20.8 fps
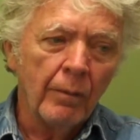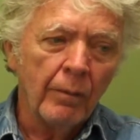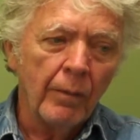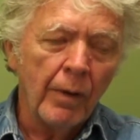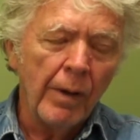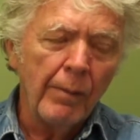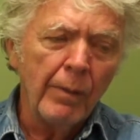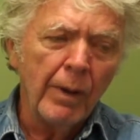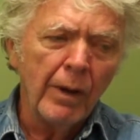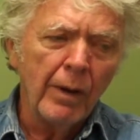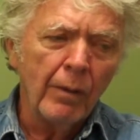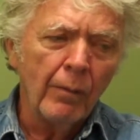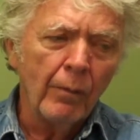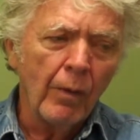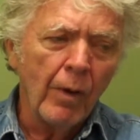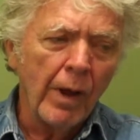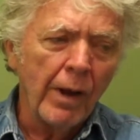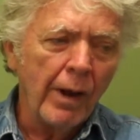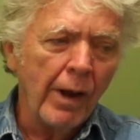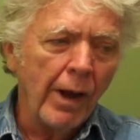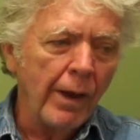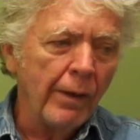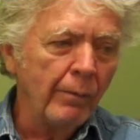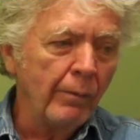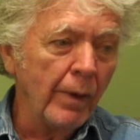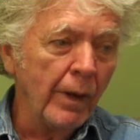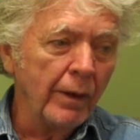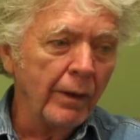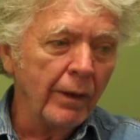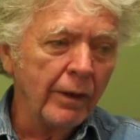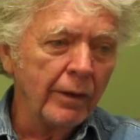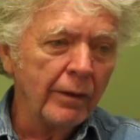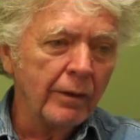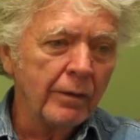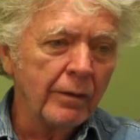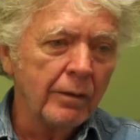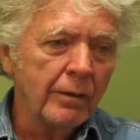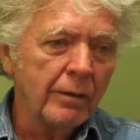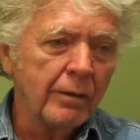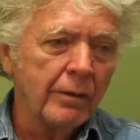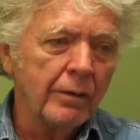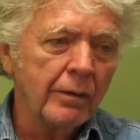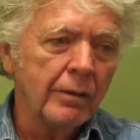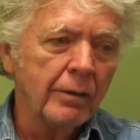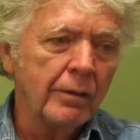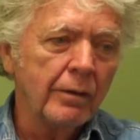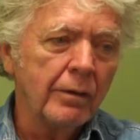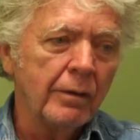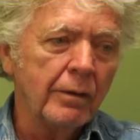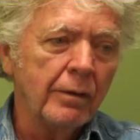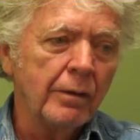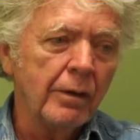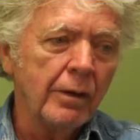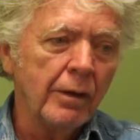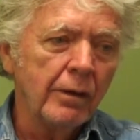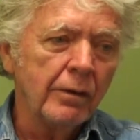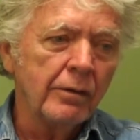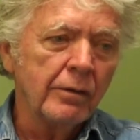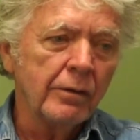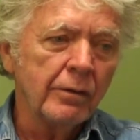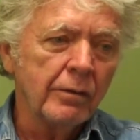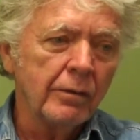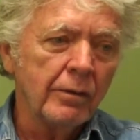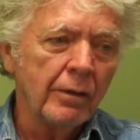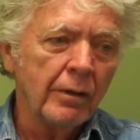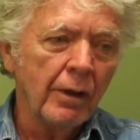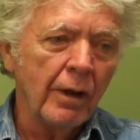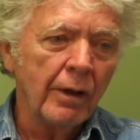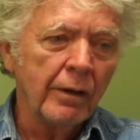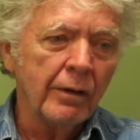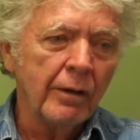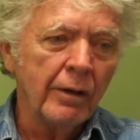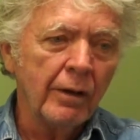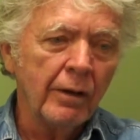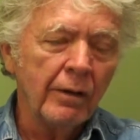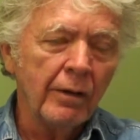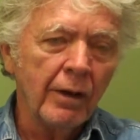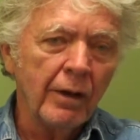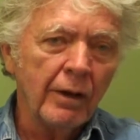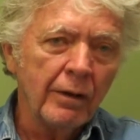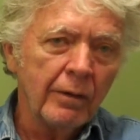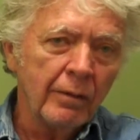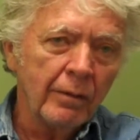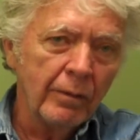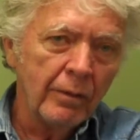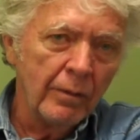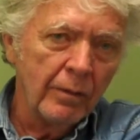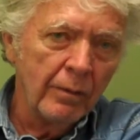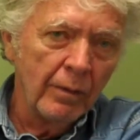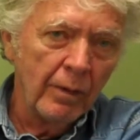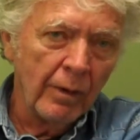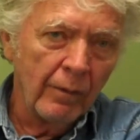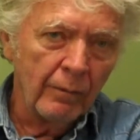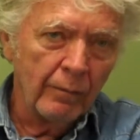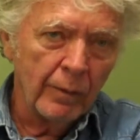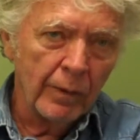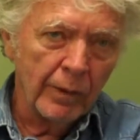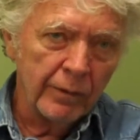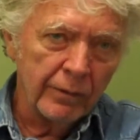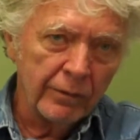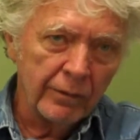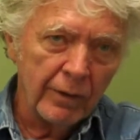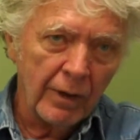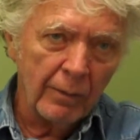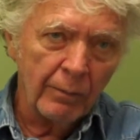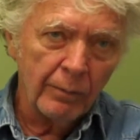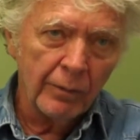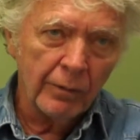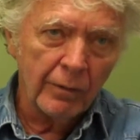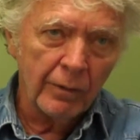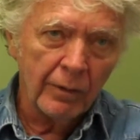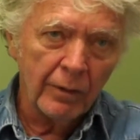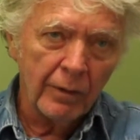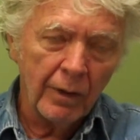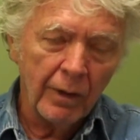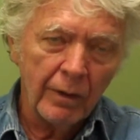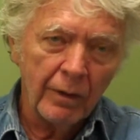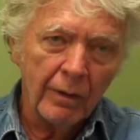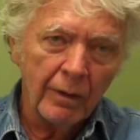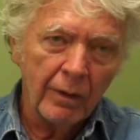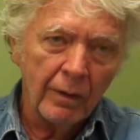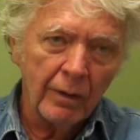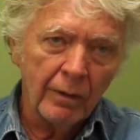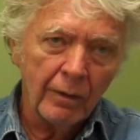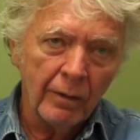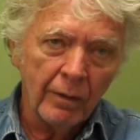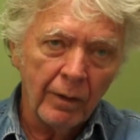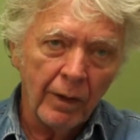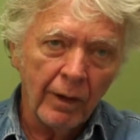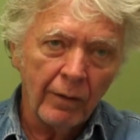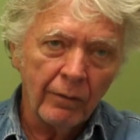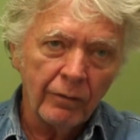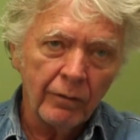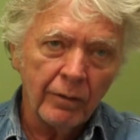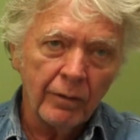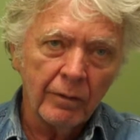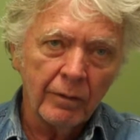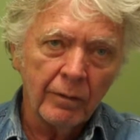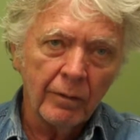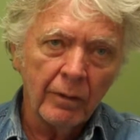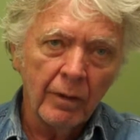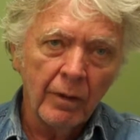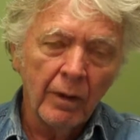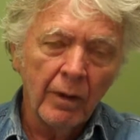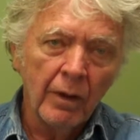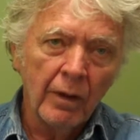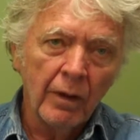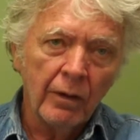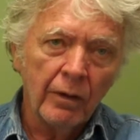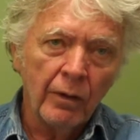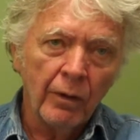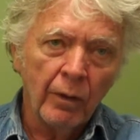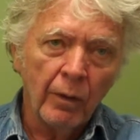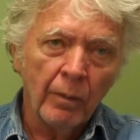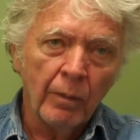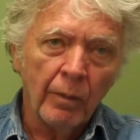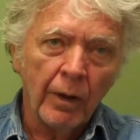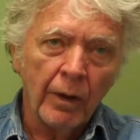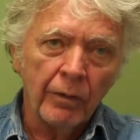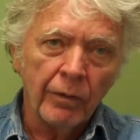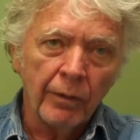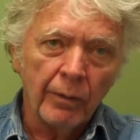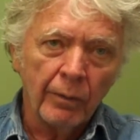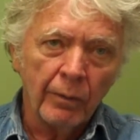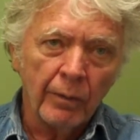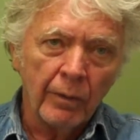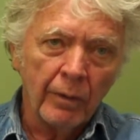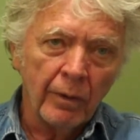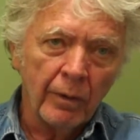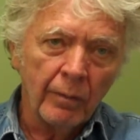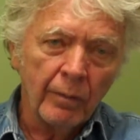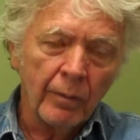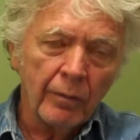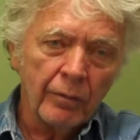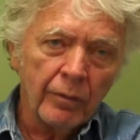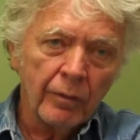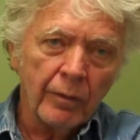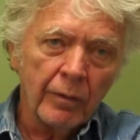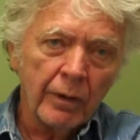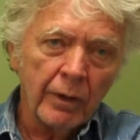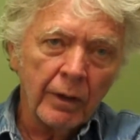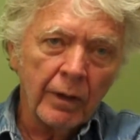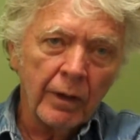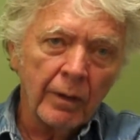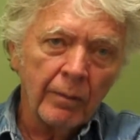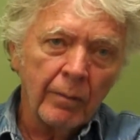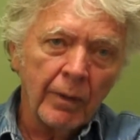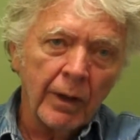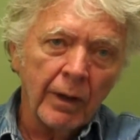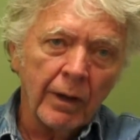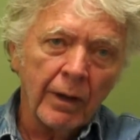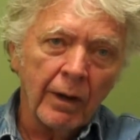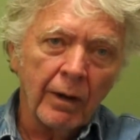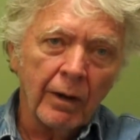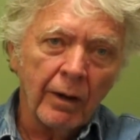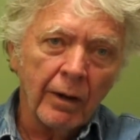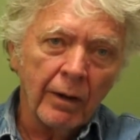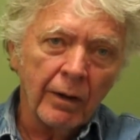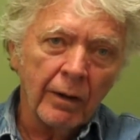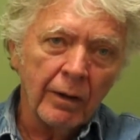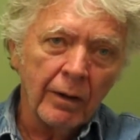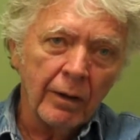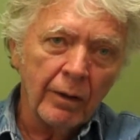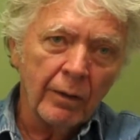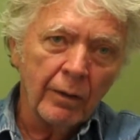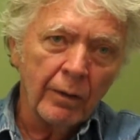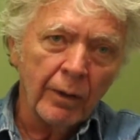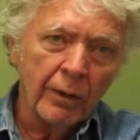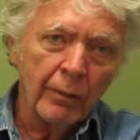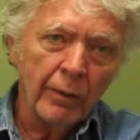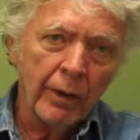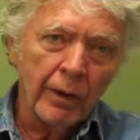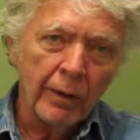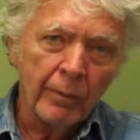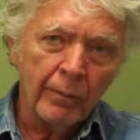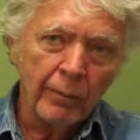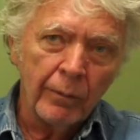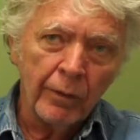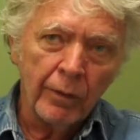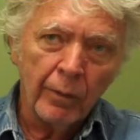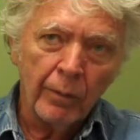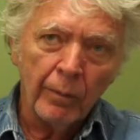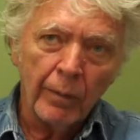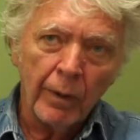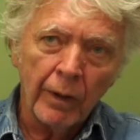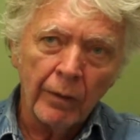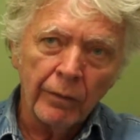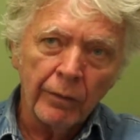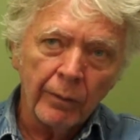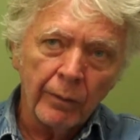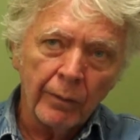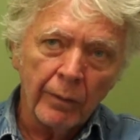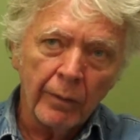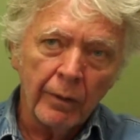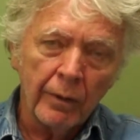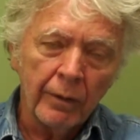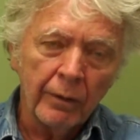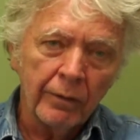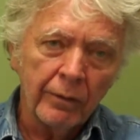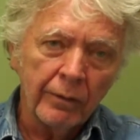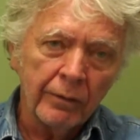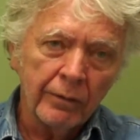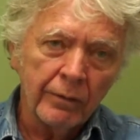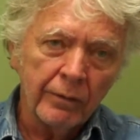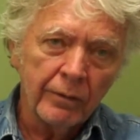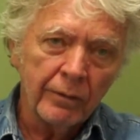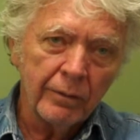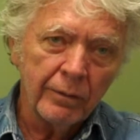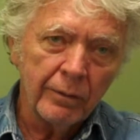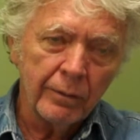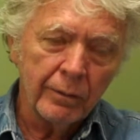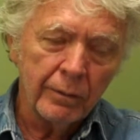I mean, I mainly teach the idea that perception, that you have to know about the world before you can make art, and the only way to know about the world is to